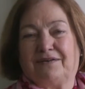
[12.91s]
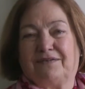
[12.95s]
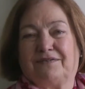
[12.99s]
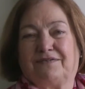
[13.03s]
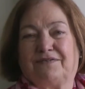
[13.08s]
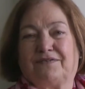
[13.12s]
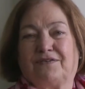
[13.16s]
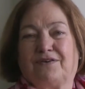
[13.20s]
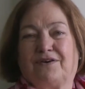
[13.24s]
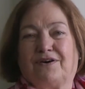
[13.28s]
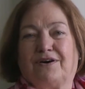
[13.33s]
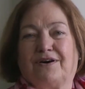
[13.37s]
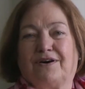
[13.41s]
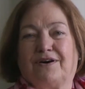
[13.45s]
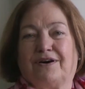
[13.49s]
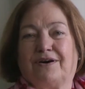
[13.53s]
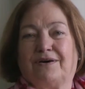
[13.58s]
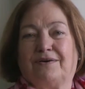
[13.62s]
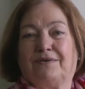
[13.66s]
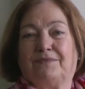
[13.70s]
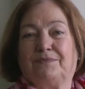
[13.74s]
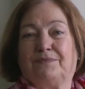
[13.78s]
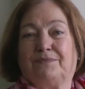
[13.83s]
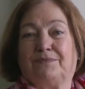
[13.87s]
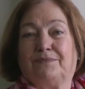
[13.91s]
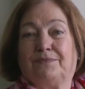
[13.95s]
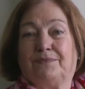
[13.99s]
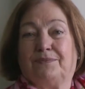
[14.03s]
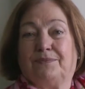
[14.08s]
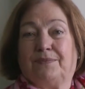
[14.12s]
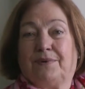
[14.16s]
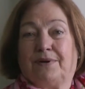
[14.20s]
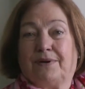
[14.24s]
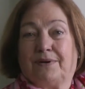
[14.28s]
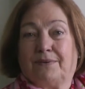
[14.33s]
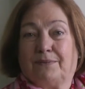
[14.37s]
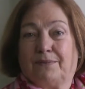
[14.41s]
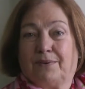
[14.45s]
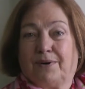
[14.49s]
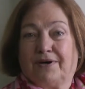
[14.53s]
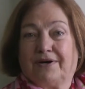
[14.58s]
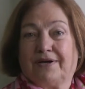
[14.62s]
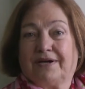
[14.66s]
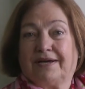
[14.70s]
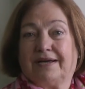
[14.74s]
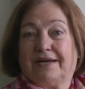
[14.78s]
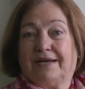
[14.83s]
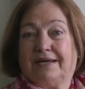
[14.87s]
for our
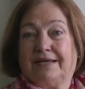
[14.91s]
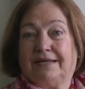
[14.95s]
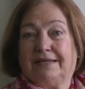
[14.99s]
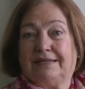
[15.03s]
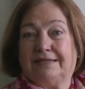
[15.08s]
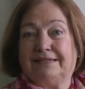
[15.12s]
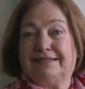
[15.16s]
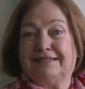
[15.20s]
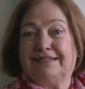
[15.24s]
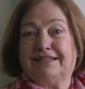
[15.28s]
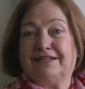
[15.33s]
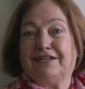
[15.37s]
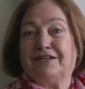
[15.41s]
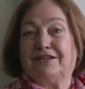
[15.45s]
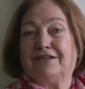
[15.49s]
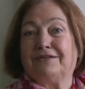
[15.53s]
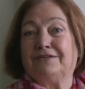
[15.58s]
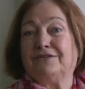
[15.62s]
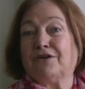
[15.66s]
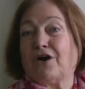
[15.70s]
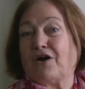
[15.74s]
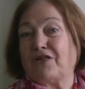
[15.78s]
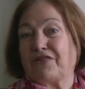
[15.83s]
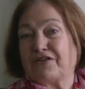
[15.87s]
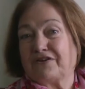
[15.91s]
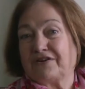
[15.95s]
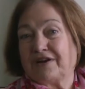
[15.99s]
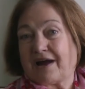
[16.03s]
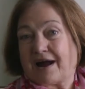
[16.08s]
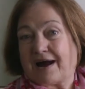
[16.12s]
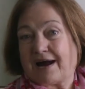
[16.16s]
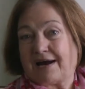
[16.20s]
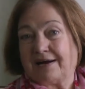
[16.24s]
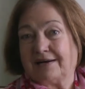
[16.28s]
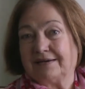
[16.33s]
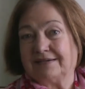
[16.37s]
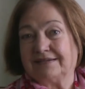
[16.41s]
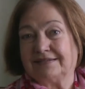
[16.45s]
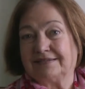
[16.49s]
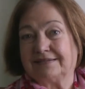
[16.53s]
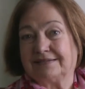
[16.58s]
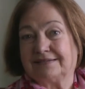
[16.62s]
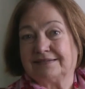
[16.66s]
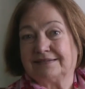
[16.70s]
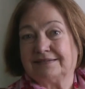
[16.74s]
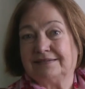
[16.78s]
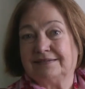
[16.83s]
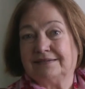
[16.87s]
work in Northern
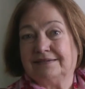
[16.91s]
Ireland